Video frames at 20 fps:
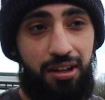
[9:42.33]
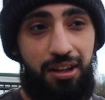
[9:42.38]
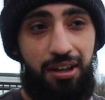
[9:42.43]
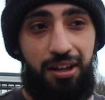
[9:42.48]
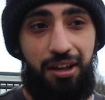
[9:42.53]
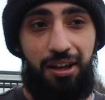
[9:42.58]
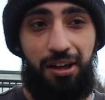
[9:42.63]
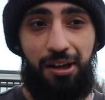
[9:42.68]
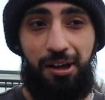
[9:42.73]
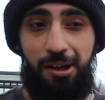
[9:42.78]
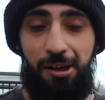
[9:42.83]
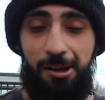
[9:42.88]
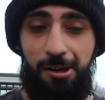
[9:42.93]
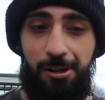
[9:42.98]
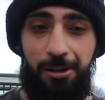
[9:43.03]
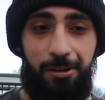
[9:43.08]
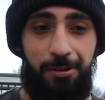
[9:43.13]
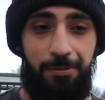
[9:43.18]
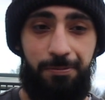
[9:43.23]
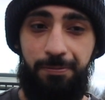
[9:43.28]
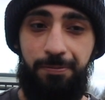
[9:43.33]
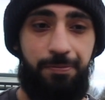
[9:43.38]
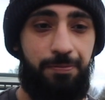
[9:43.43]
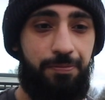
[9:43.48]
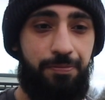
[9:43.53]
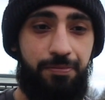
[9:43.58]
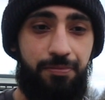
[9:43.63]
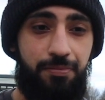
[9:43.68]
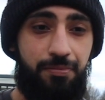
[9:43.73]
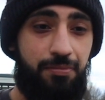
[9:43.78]

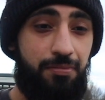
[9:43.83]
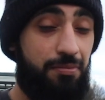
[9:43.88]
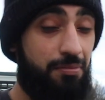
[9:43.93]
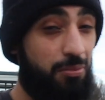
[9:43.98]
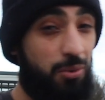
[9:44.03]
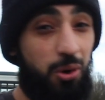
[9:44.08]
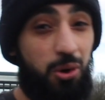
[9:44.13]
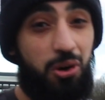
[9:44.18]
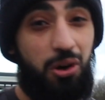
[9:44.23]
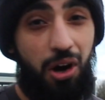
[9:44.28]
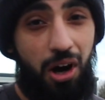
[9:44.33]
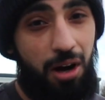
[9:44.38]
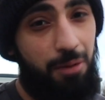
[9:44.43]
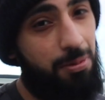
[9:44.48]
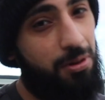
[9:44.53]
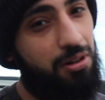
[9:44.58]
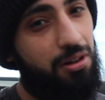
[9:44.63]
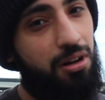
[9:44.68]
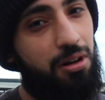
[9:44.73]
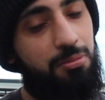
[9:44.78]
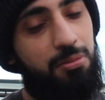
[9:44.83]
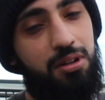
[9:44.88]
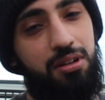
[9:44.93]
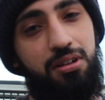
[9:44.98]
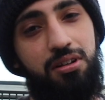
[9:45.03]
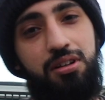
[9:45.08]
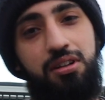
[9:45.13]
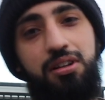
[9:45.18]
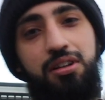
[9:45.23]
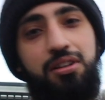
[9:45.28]
More carbon
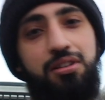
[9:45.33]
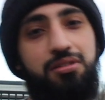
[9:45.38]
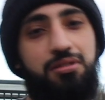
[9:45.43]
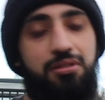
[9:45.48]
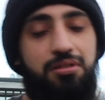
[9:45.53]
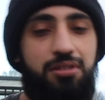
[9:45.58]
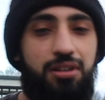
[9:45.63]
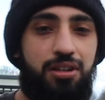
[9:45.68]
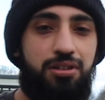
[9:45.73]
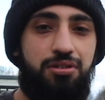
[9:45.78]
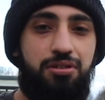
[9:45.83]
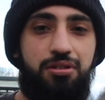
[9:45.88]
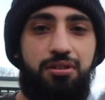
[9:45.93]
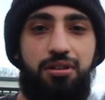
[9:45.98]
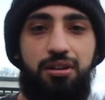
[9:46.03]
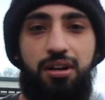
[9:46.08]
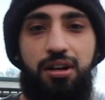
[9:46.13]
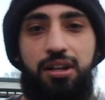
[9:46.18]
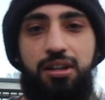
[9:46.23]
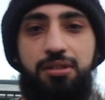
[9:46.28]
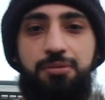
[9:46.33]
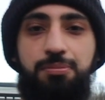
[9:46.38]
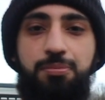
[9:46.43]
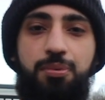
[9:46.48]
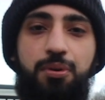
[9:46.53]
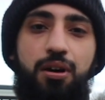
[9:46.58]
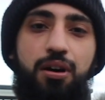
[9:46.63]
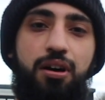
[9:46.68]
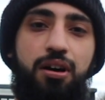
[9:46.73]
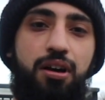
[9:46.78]
coming. So stay tuned guys,
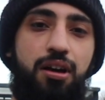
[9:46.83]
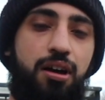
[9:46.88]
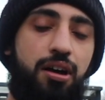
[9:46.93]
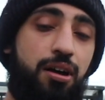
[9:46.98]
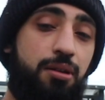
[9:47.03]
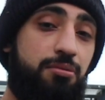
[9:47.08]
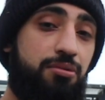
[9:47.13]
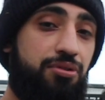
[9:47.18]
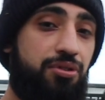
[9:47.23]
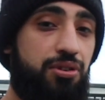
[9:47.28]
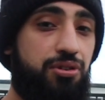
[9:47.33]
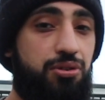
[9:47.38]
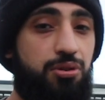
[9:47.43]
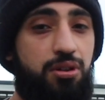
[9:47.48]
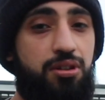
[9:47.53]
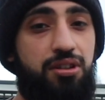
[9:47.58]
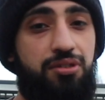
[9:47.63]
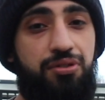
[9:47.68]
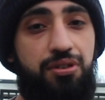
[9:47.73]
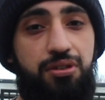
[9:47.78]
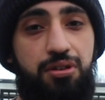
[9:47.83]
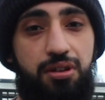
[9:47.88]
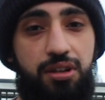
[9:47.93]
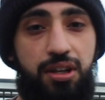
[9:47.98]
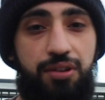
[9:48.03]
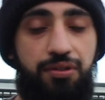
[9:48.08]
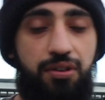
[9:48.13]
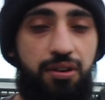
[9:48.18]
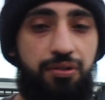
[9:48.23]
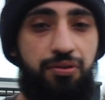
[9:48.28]
but if you enjoyed this video,
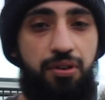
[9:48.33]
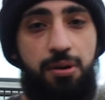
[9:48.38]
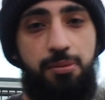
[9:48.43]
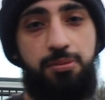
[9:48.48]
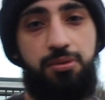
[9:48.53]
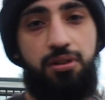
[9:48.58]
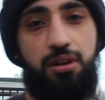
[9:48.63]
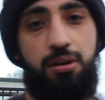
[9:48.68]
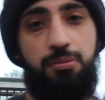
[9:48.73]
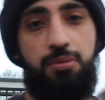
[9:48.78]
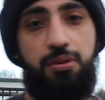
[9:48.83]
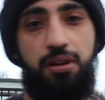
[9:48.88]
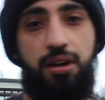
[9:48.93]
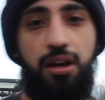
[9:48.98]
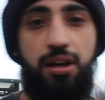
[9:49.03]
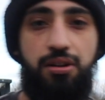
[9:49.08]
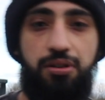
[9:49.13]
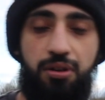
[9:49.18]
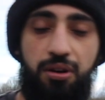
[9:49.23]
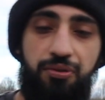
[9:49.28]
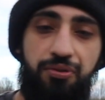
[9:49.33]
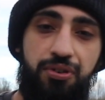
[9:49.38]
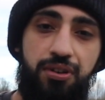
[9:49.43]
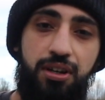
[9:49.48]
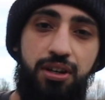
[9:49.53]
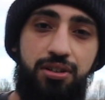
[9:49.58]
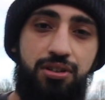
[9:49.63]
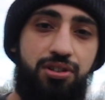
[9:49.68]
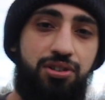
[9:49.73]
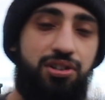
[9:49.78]
give it a thumbs up and don't
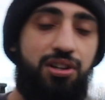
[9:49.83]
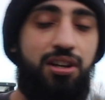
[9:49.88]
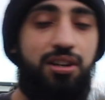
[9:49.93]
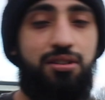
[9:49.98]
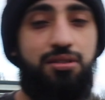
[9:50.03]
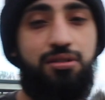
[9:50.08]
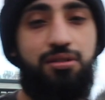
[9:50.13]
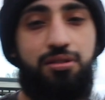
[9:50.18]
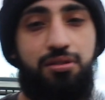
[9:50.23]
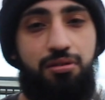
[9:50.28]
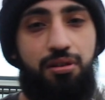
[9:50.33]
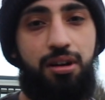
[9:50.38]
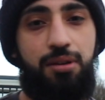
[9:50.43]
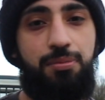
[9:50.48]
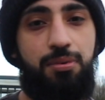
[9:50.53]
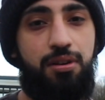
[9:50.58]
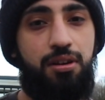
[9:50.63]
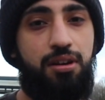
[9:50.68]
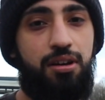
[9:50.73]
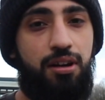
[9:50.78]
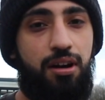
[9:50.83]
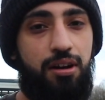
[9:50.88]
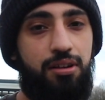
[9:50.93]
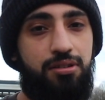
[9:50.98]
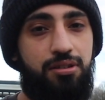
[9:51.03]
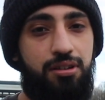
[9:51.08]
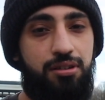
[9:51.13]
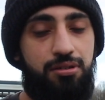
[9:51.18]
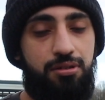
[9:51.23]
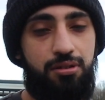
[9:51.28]
forget to share and subscribe. I'll
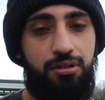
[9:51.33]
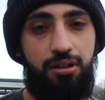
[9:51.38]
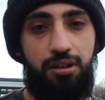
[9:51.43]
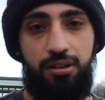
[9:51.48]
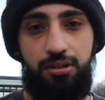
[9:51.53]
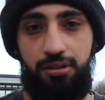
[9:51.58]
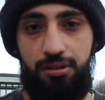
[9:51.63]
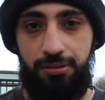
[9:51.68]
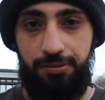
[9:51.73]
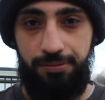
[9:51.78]
see you soon guys.